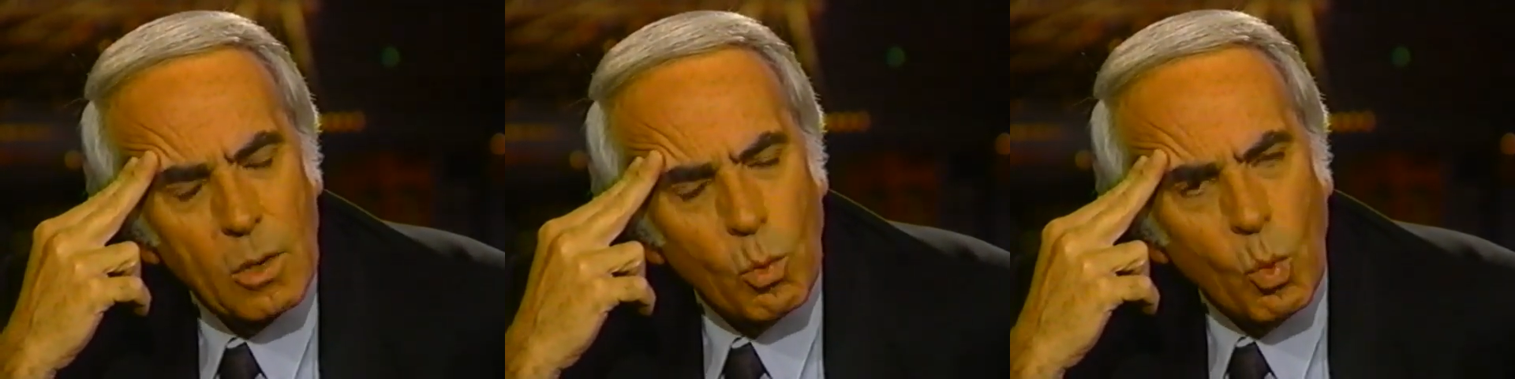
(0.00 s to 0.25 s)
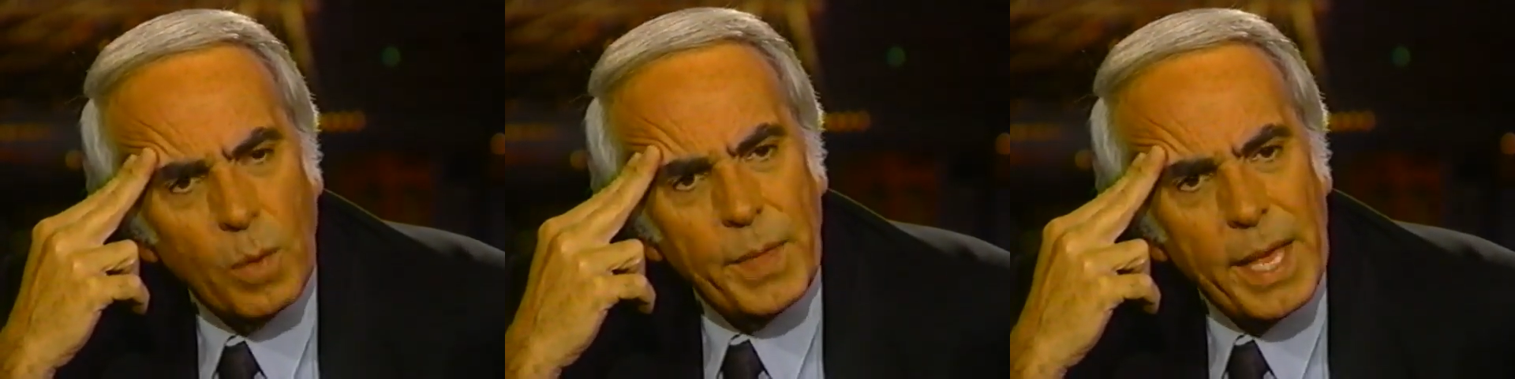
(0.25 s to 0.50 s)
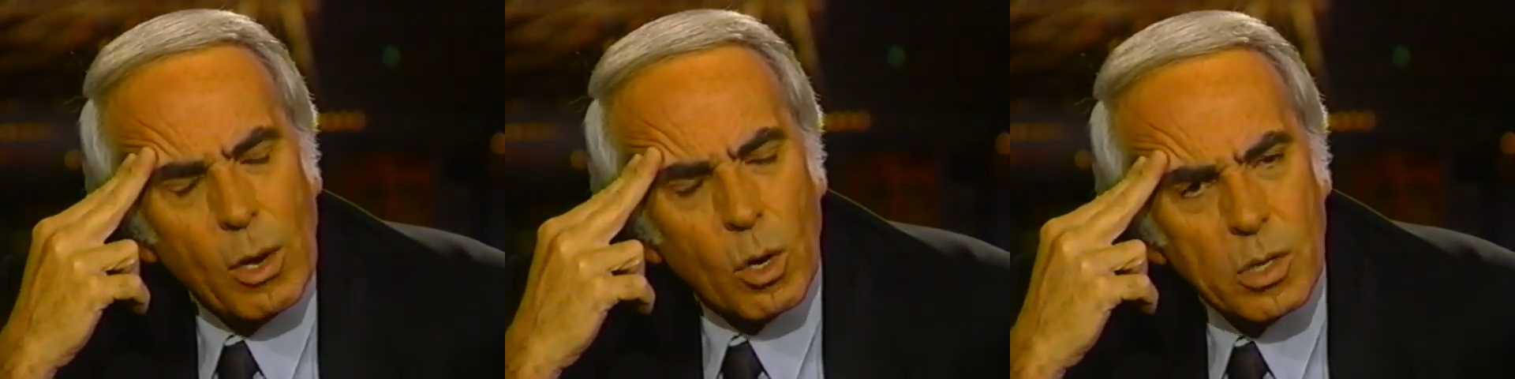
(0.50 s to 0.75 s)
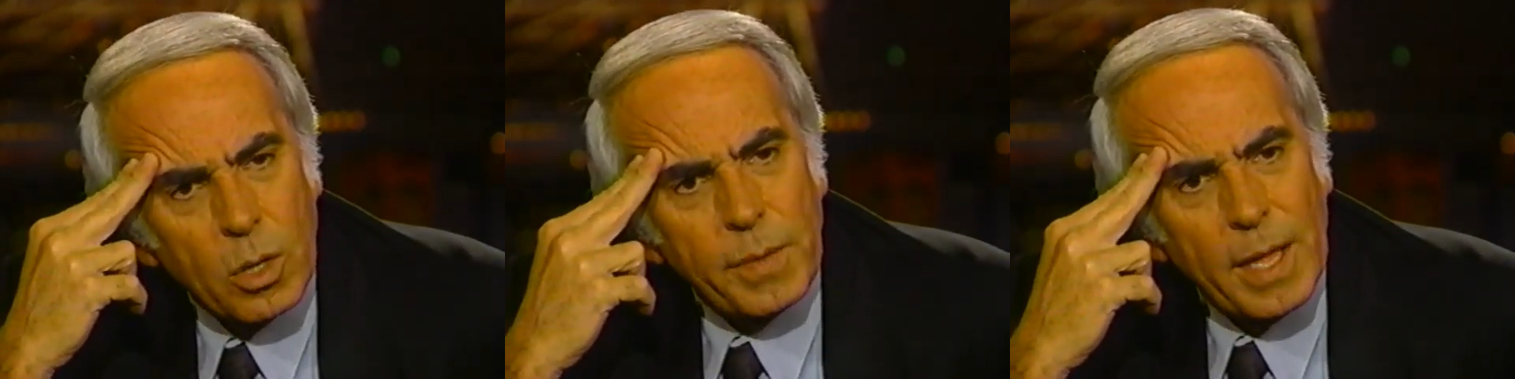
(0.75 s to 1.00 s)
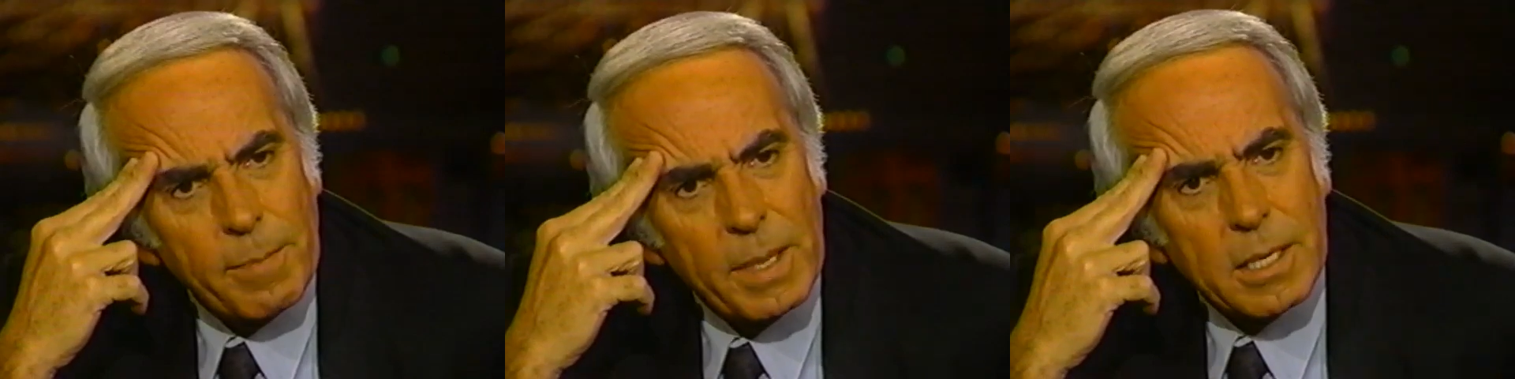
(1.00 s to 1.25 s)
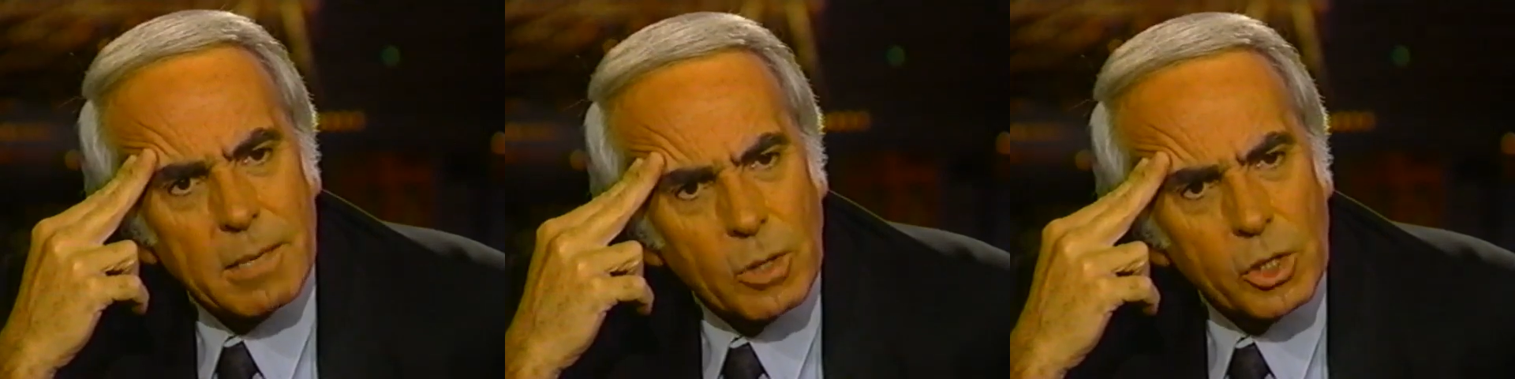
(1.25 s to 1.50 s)
would they or could they be
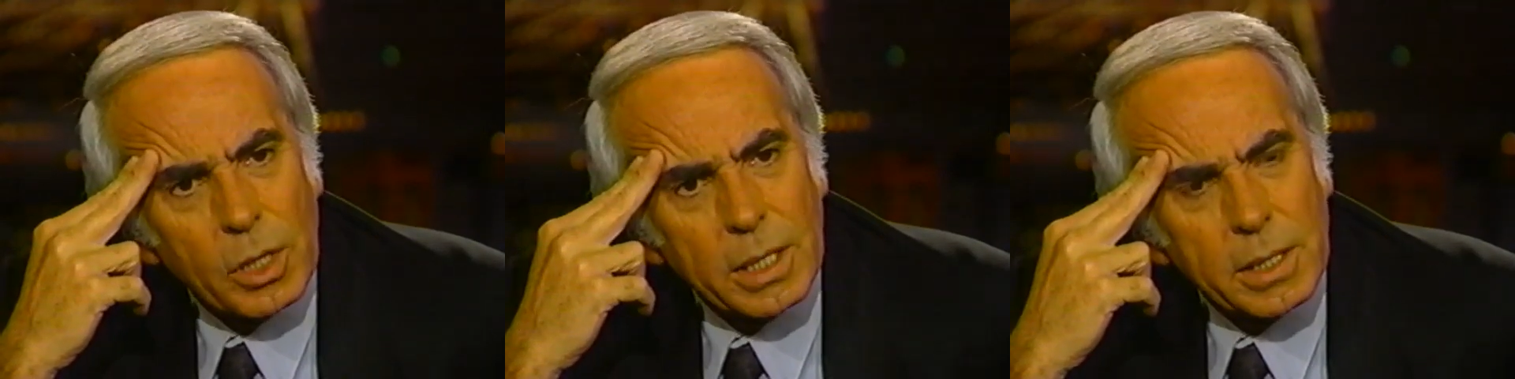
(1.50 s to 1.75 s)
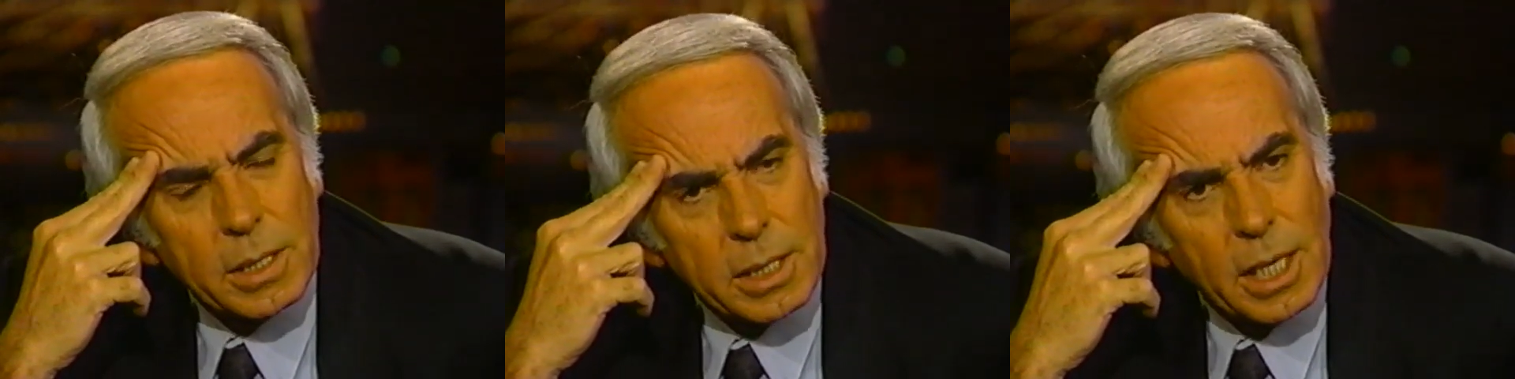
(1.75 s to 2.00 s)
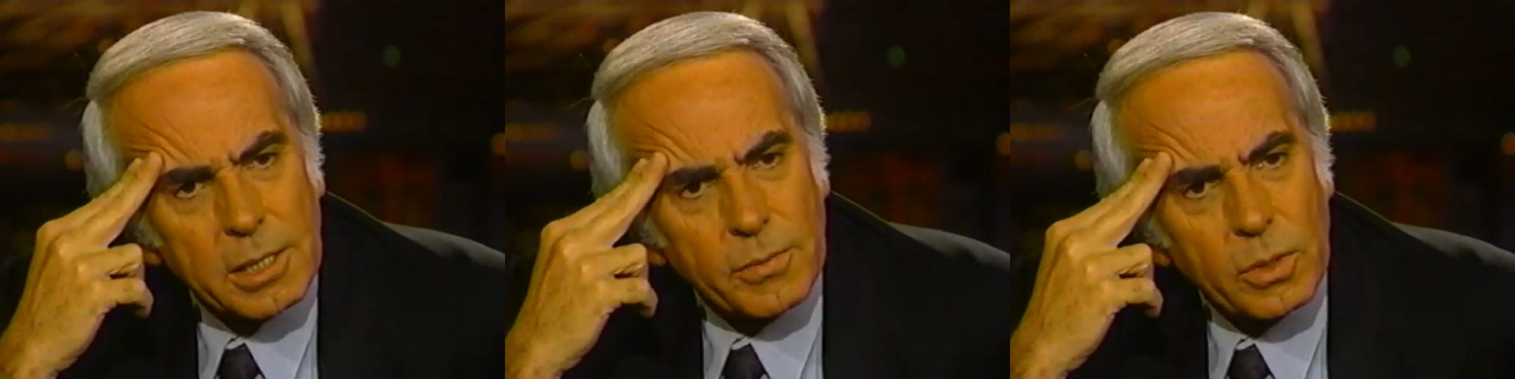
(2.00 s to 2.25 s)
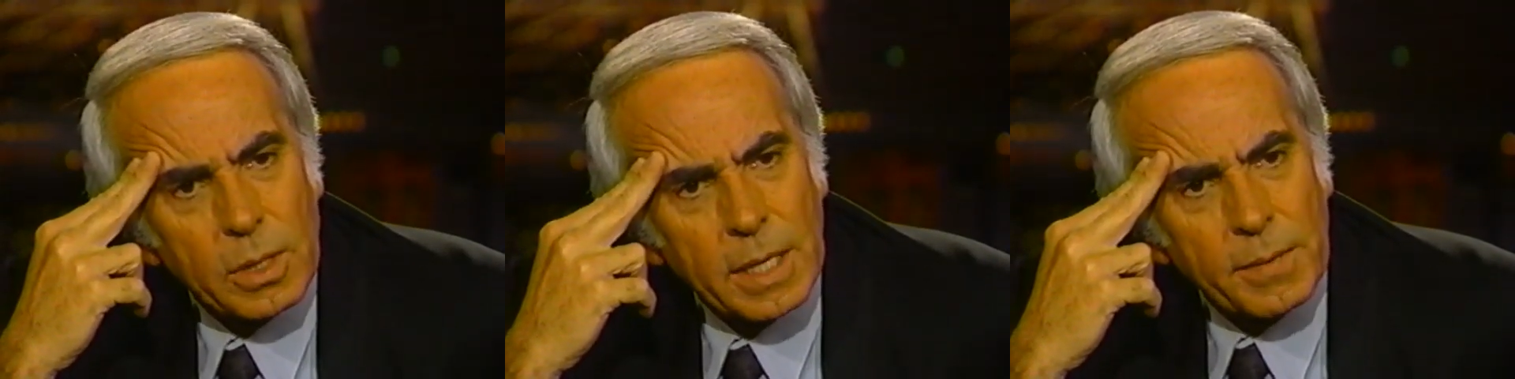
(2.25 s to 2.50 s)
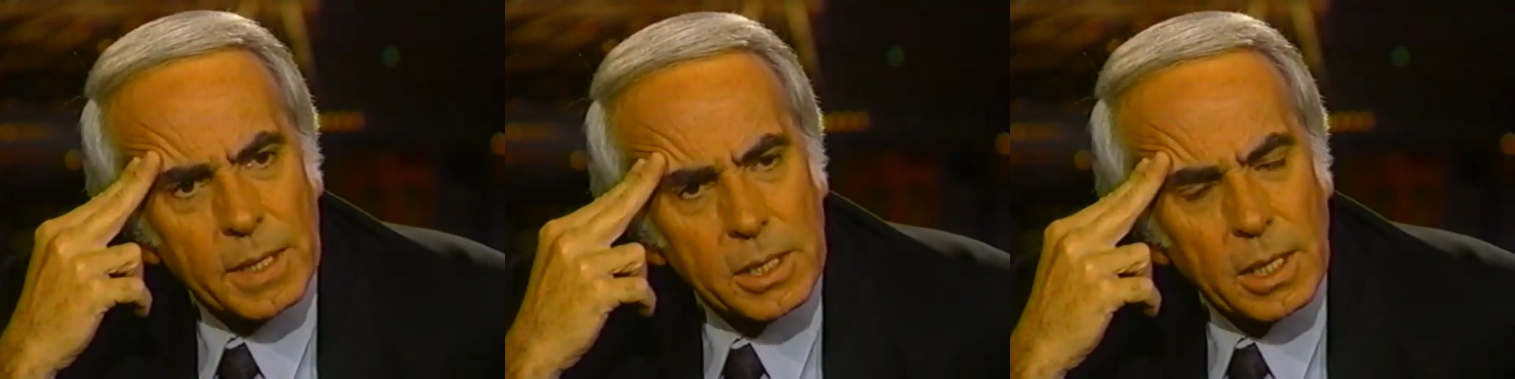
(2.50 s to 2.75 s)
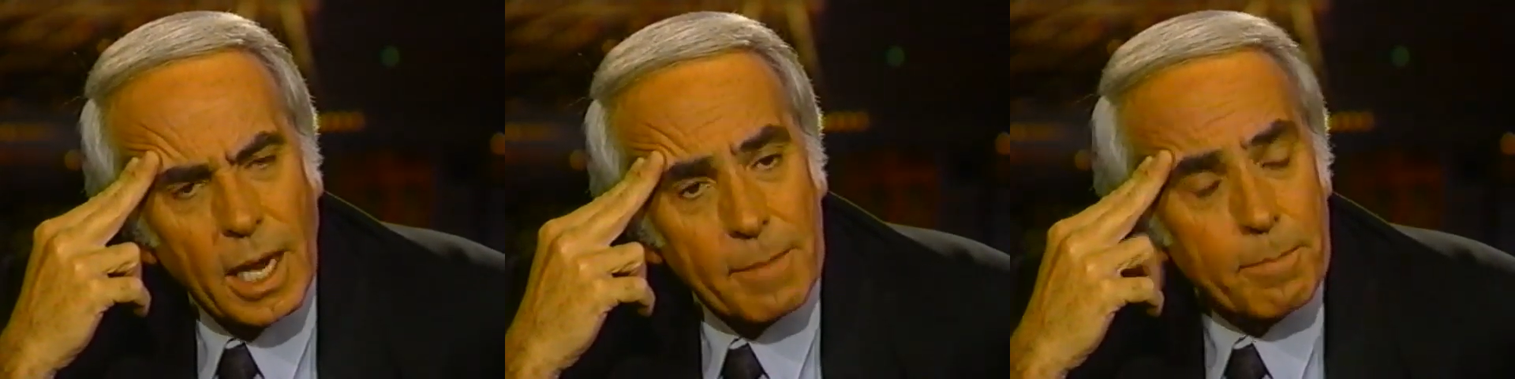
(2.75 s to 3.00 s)
commercially successful in this
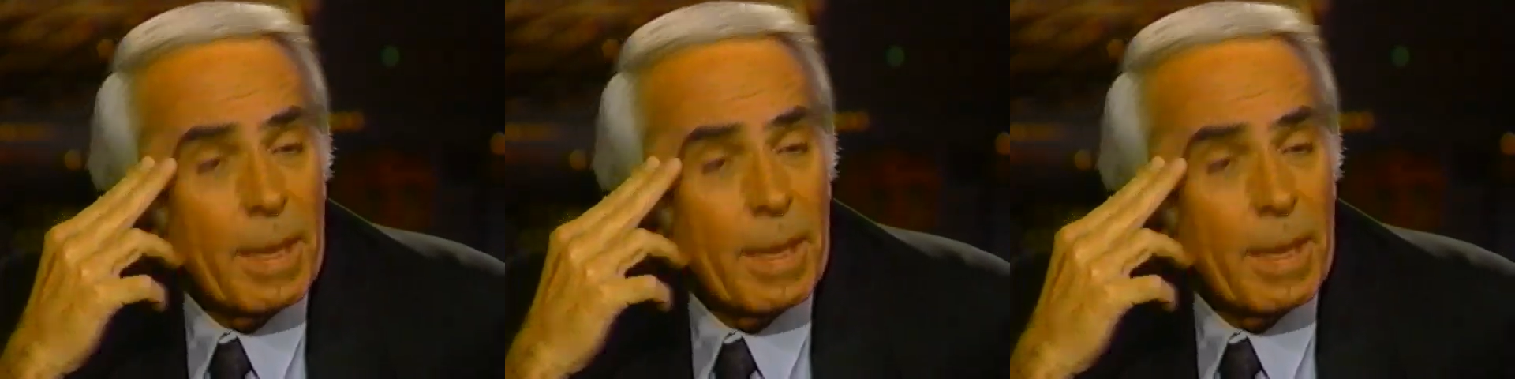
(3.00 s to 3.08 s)
time,